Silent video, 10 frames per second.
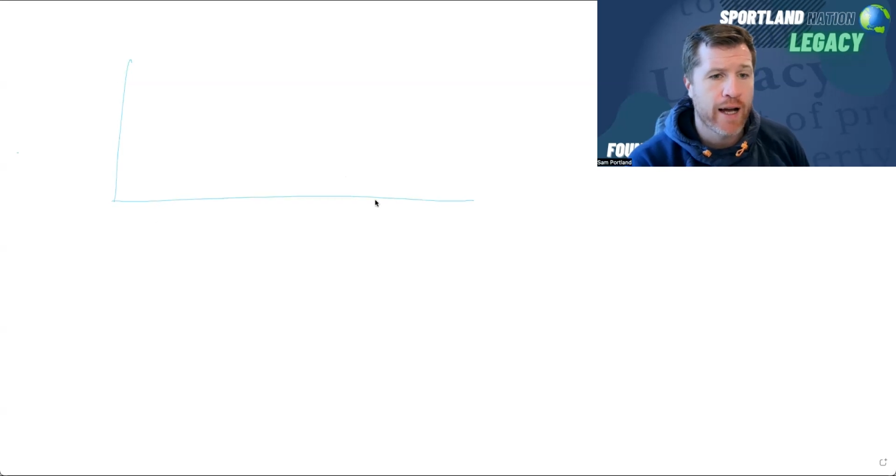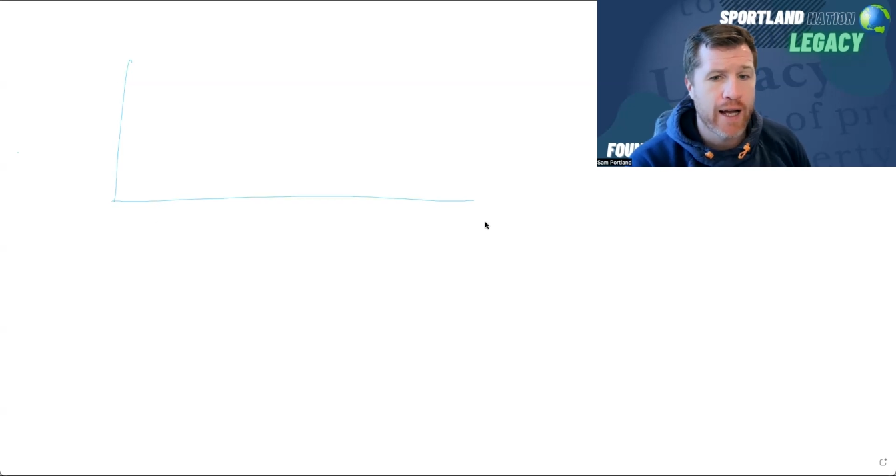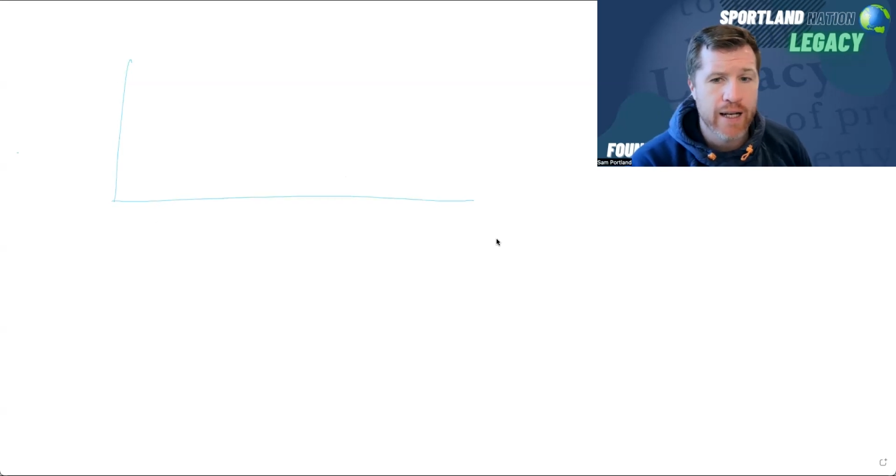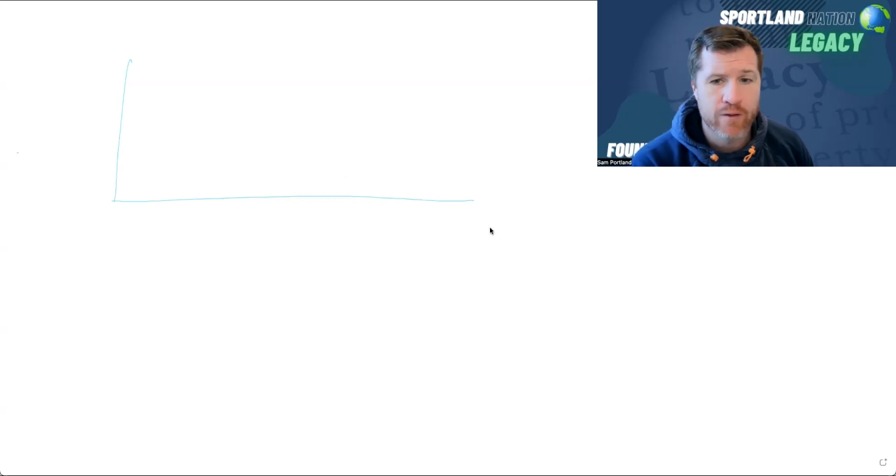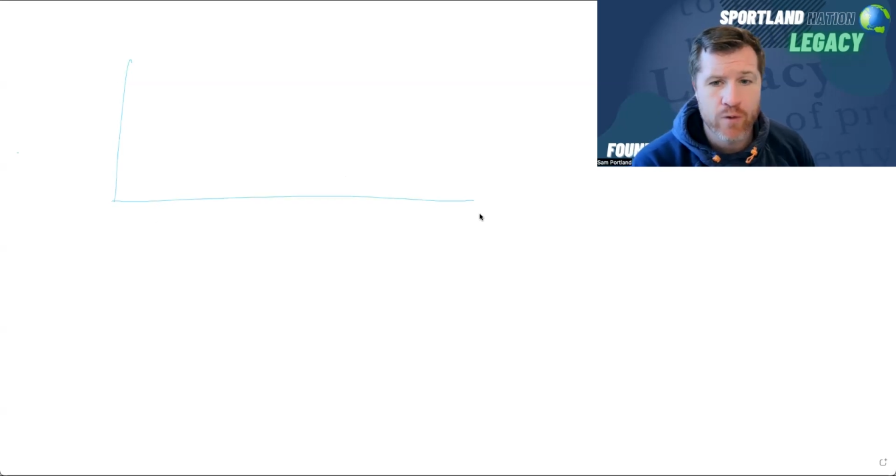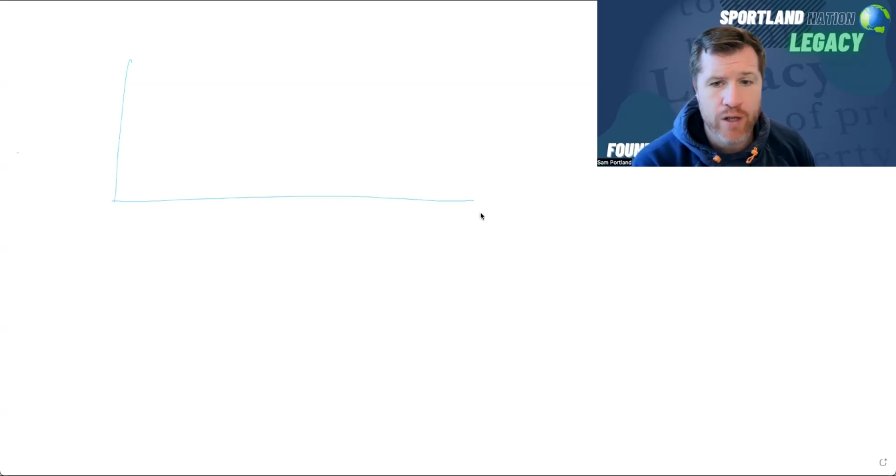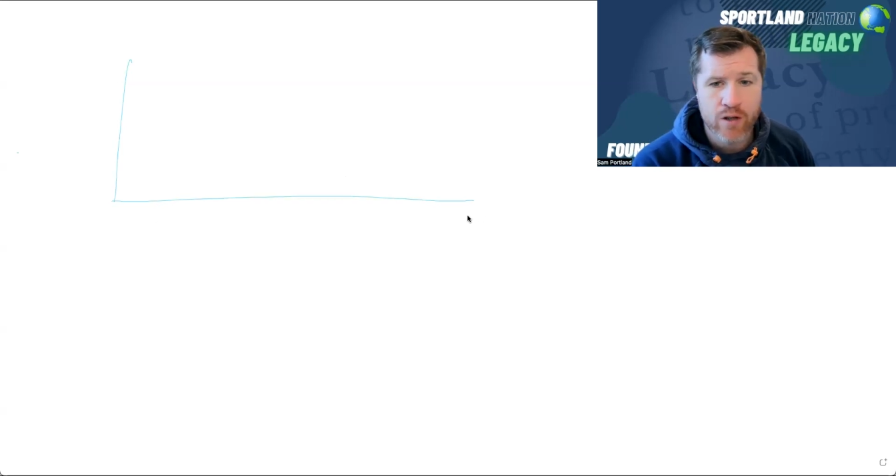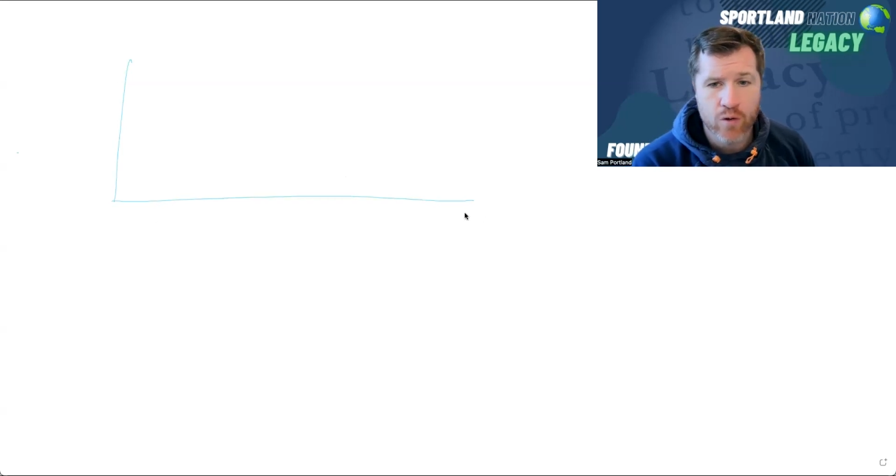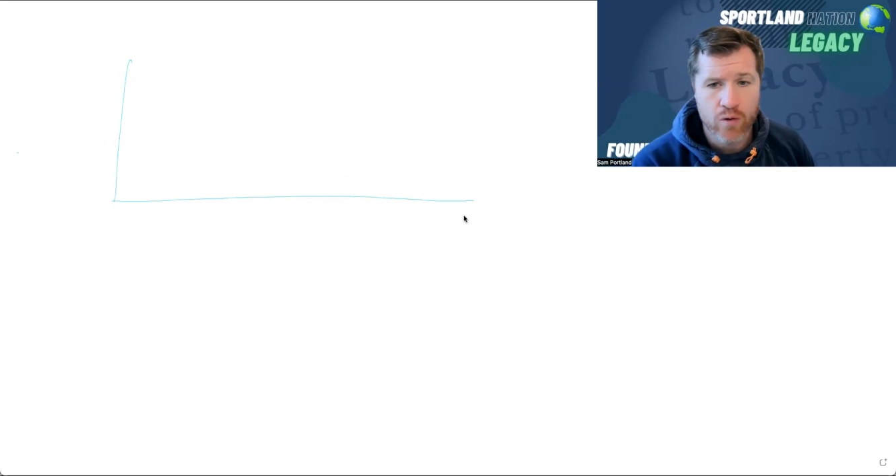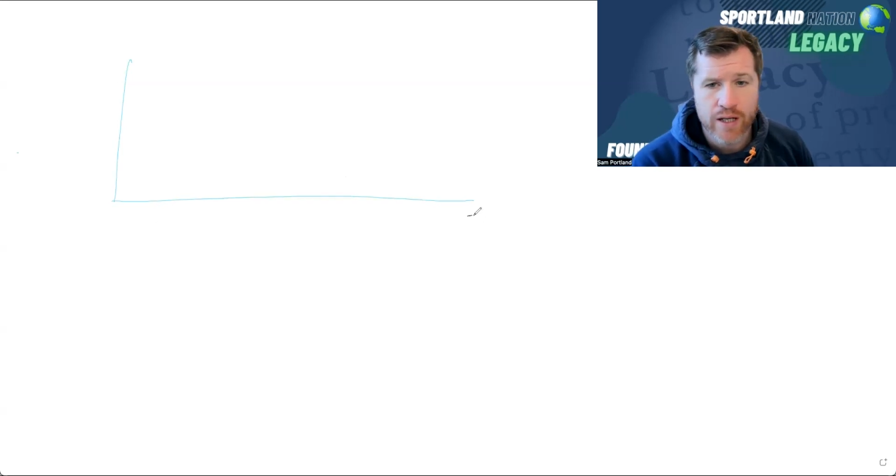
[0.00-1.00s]
and if we
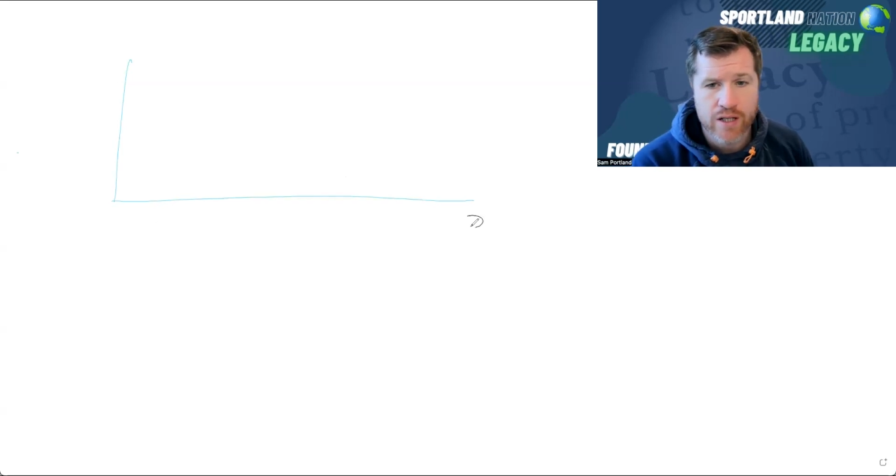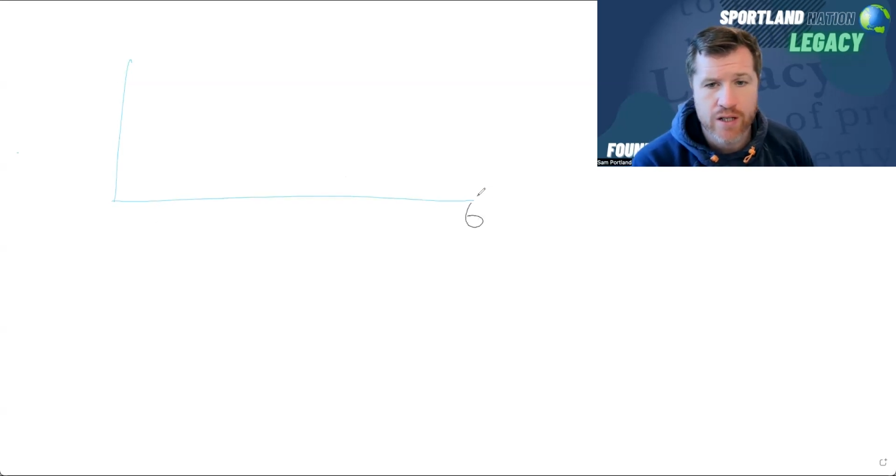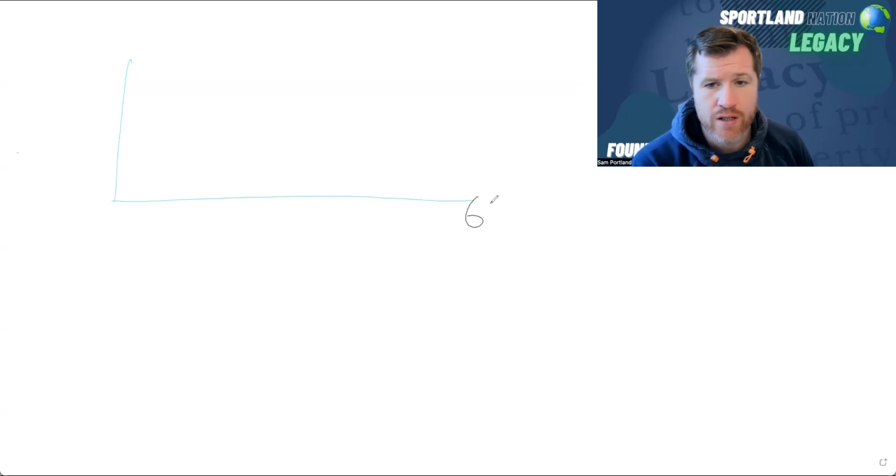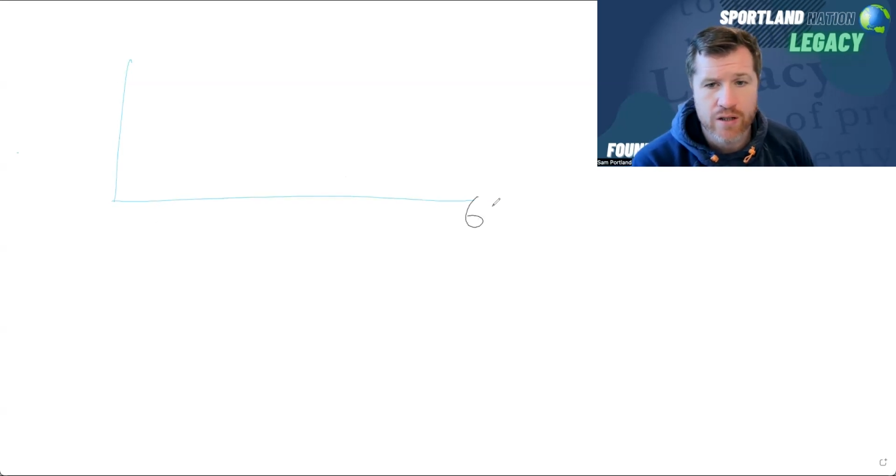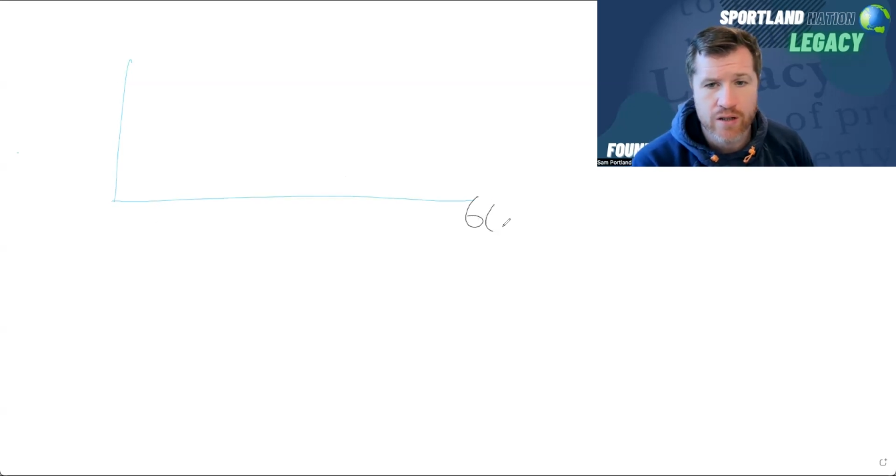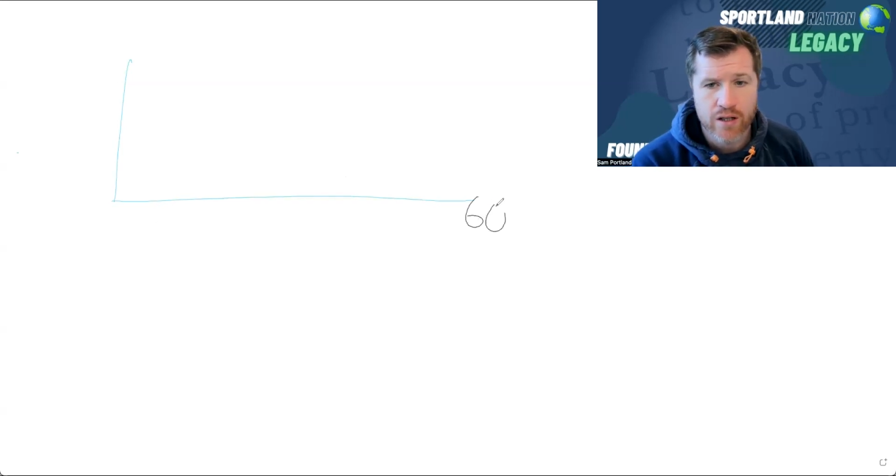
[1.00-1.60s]
call this,